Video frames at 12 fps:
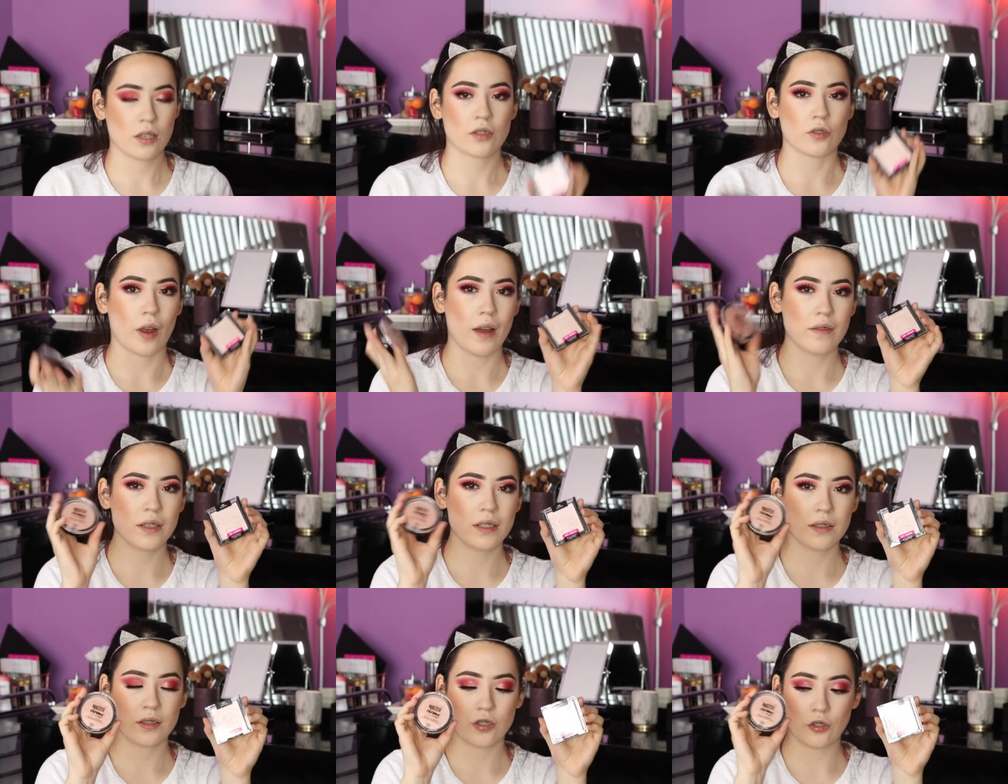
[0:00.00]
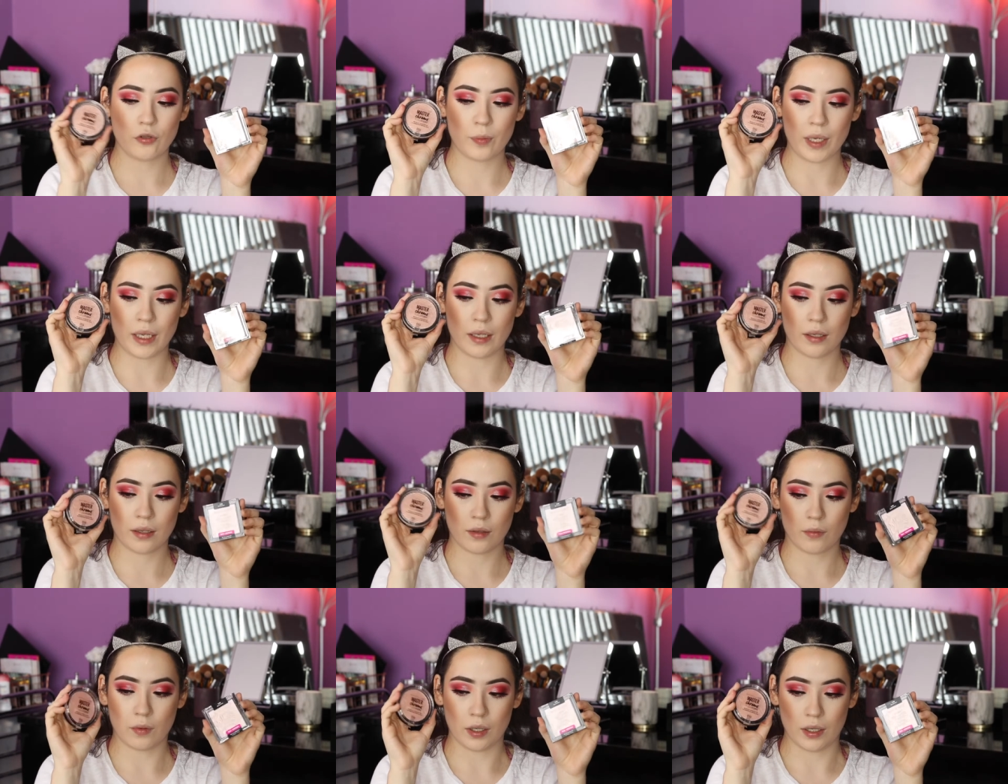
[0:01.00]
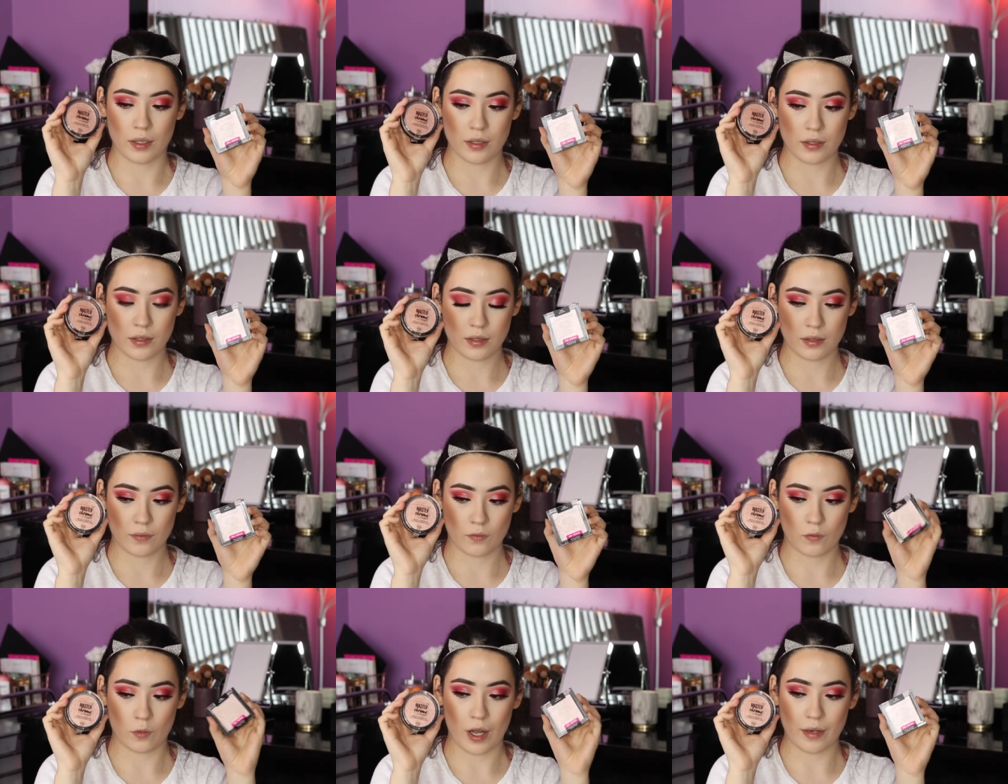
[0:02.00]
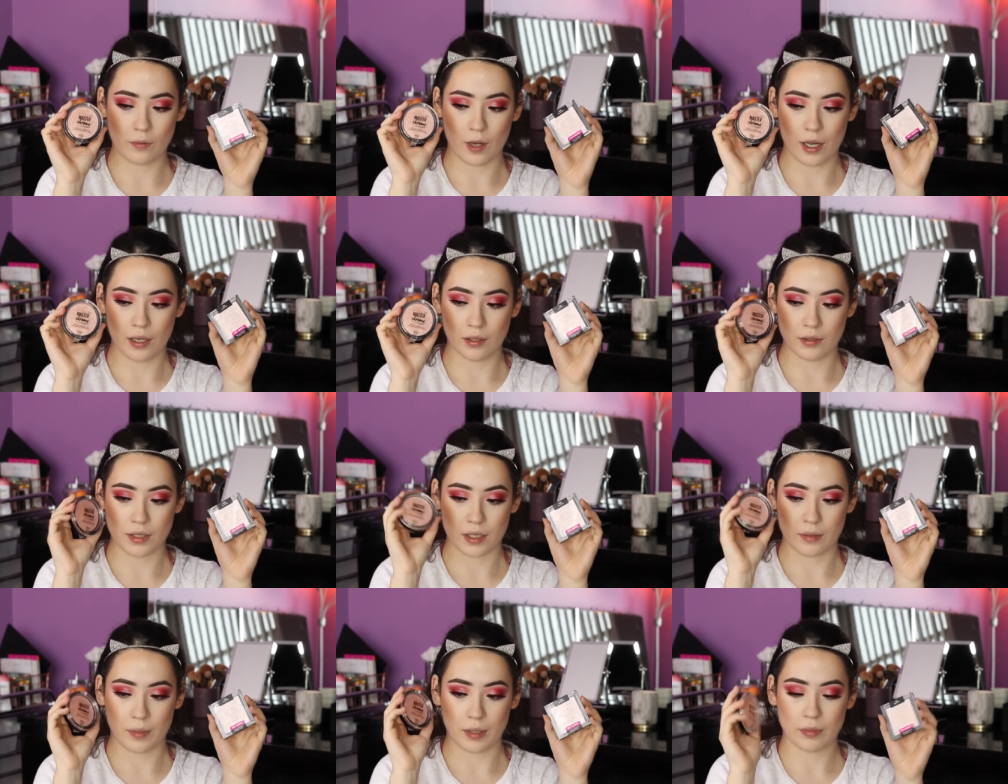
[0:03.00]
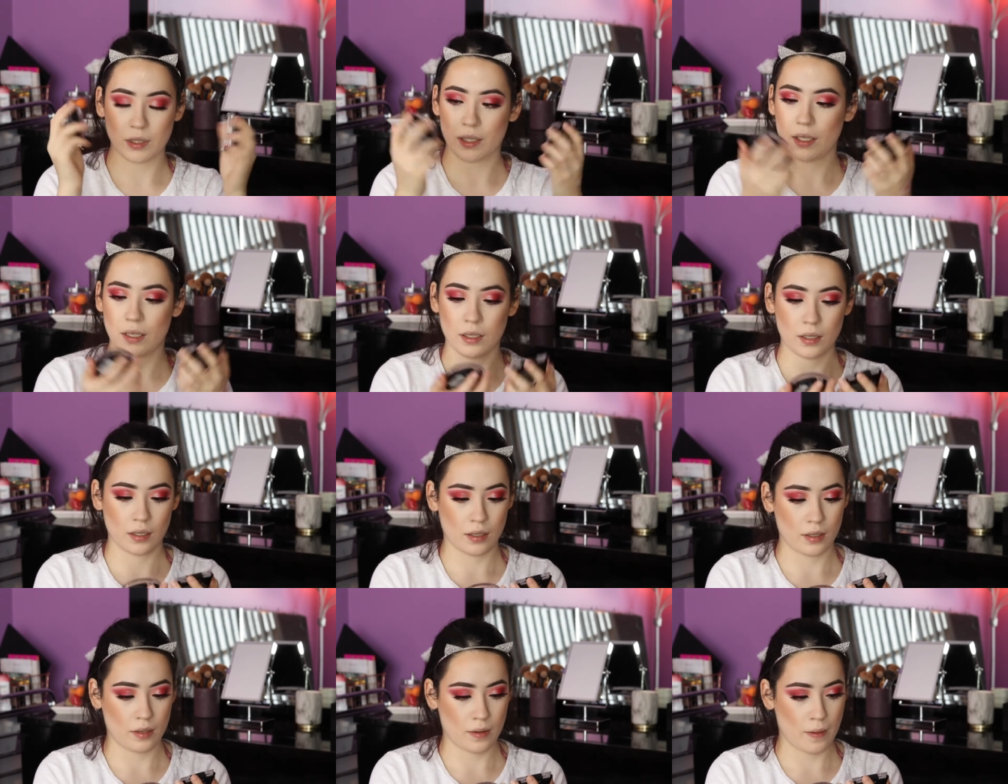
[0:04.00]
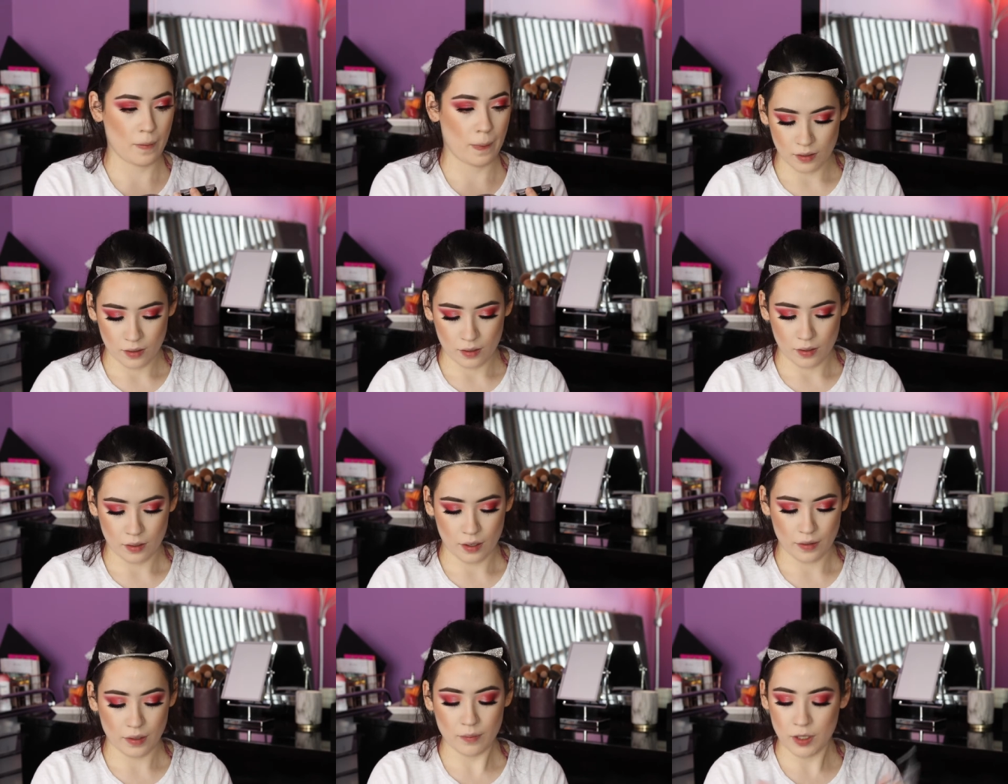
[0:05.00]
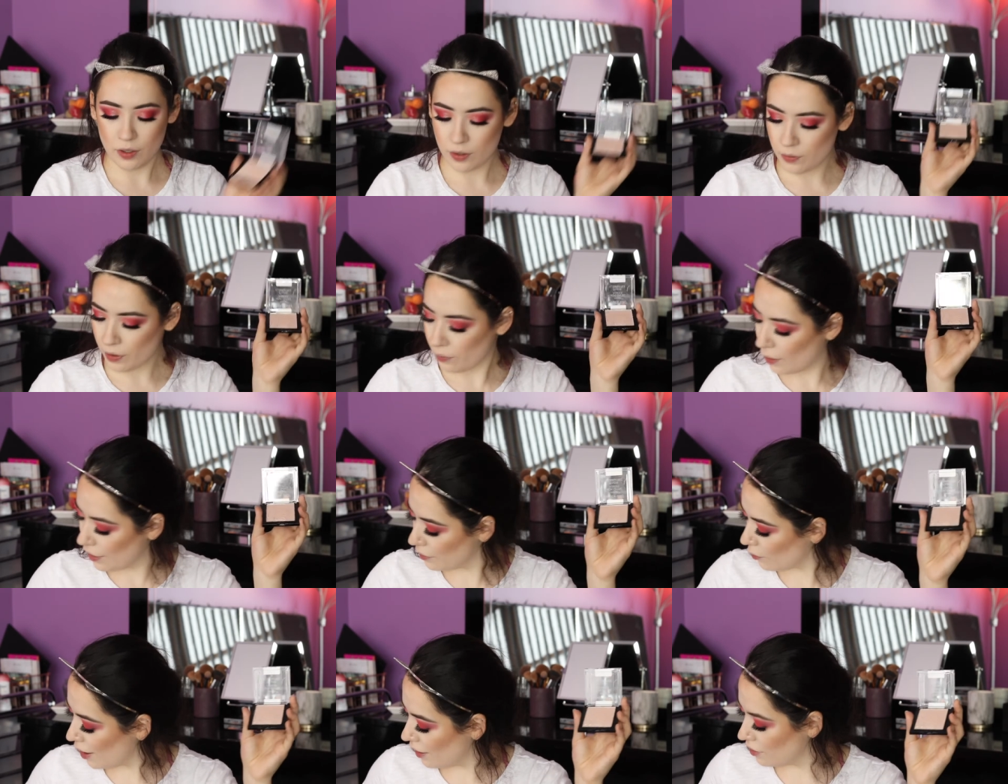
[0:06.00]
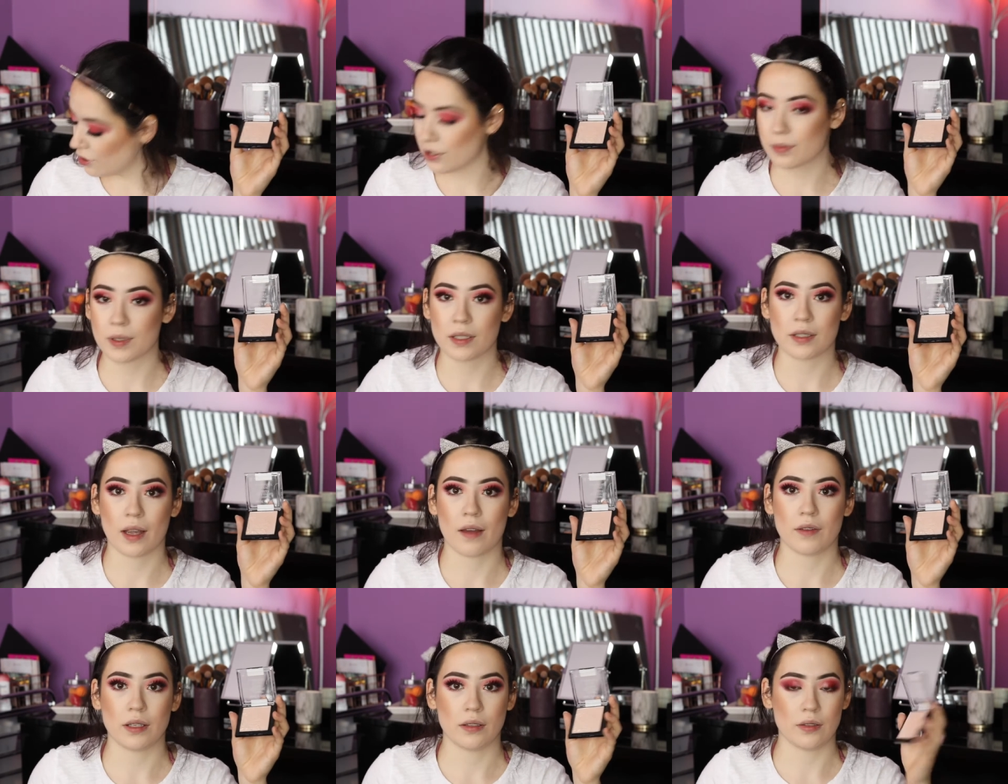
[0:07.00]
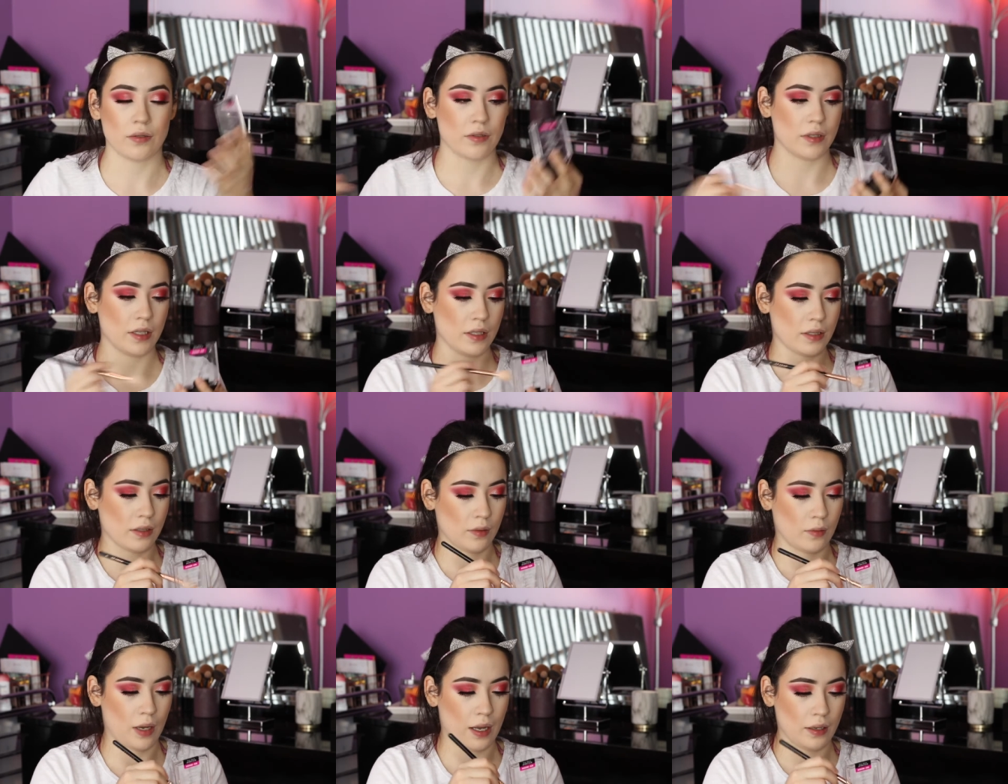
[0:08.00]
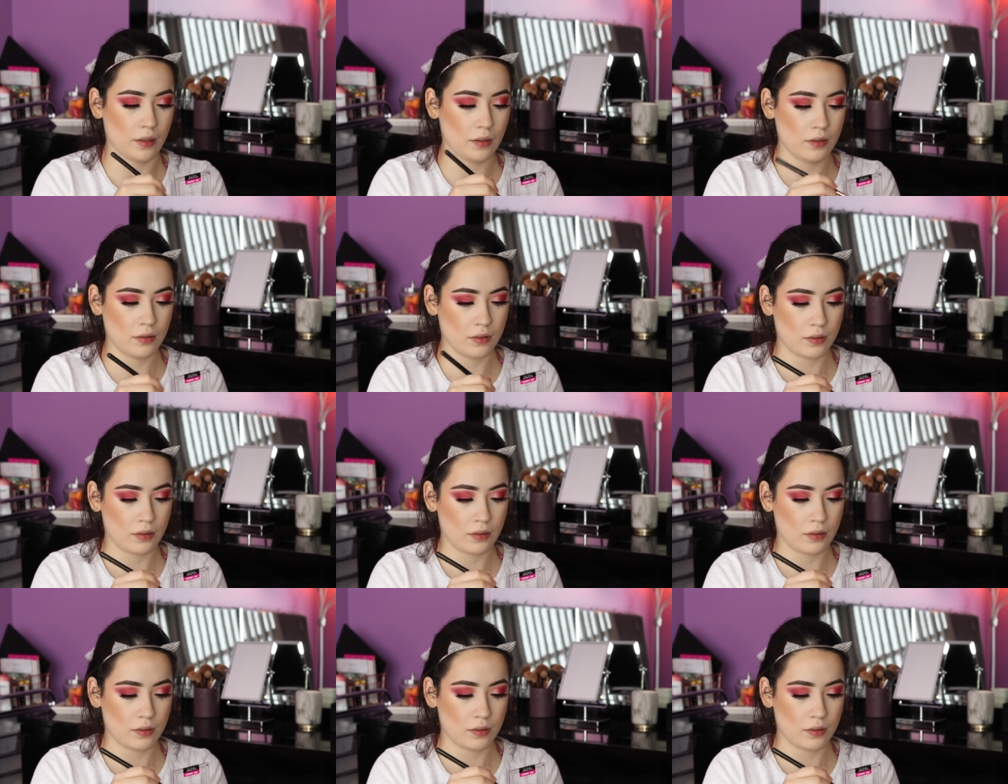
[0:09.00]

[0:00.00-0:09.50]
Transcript: So I have these two pink ones, Wet n Wild and Maybelline. I think I'm going to go in with Wet n Wild just because I haven't used these in a while.